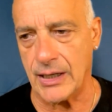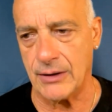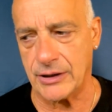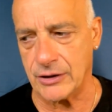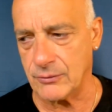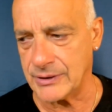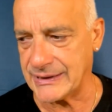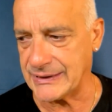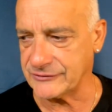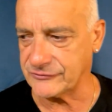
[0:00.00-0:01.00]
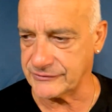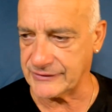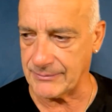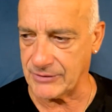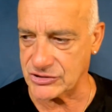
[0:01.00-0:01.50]
don't want to get into it
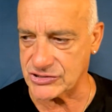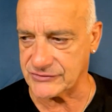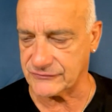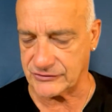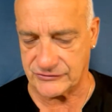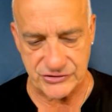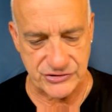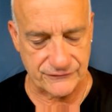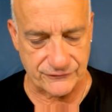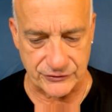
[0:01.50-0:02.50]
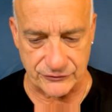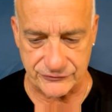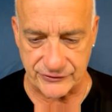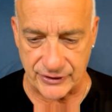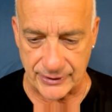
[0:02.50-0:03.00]
that much. That's a teaching for another
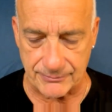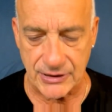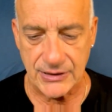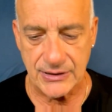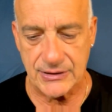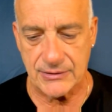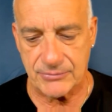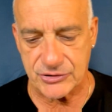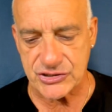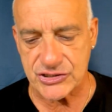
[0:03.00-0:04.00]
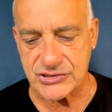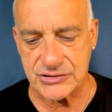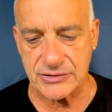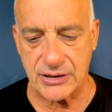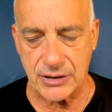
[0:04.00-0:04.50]
time. But just
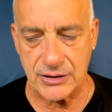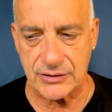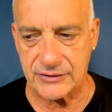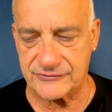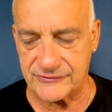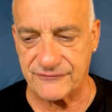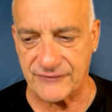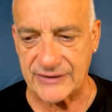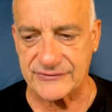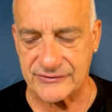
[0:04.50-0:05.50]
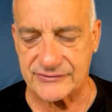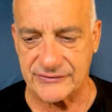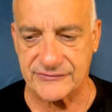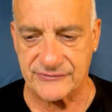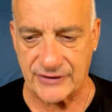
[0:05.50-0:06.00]
suffice it
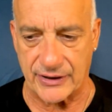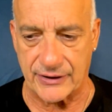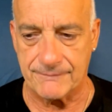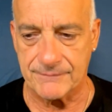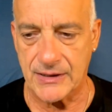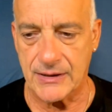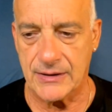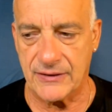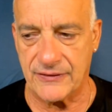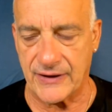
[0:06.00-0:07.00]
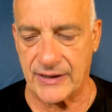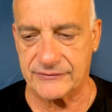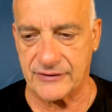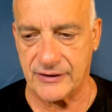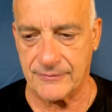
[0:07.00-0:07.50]
to say that
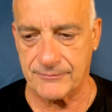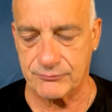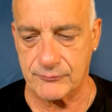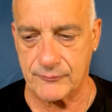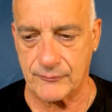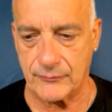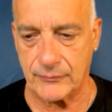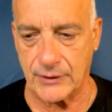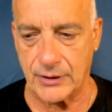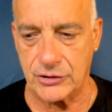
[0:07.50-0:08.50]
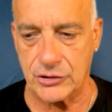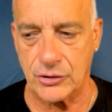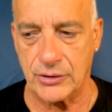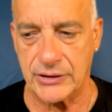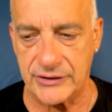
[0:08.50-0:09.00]

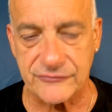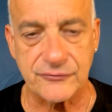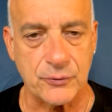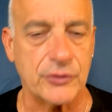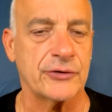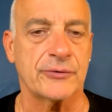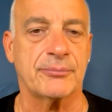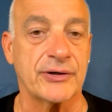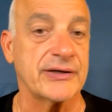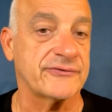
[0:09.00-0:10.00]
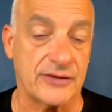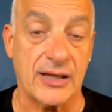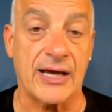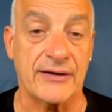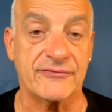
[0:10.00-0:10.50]
his word brings
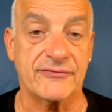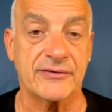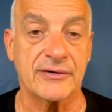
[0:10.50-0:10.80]
life.